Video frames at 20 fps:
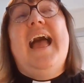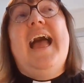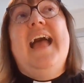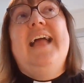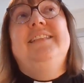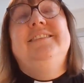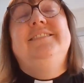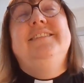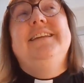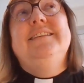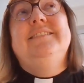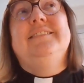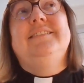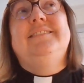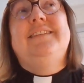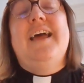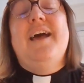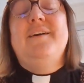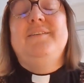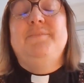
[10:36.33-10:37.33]
And
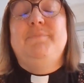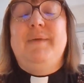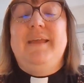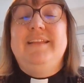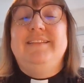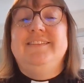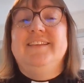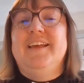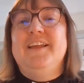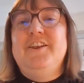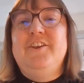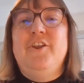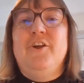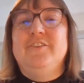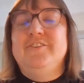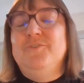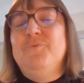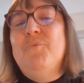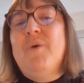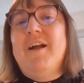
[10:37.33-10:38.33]
Jesus tells Peter
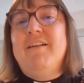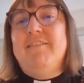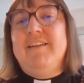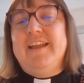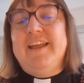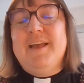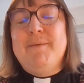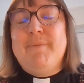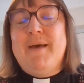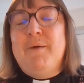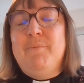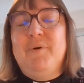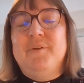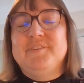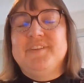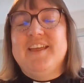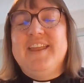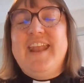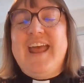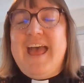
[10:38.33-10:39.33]
not to worry about
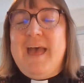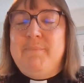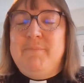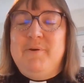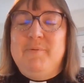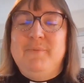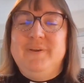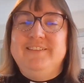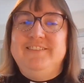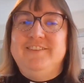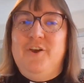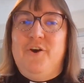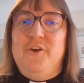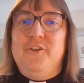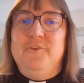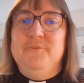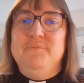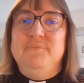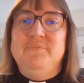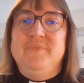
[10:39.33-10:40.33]
what's going to happen with
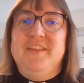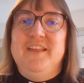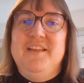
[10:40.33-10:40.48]
John,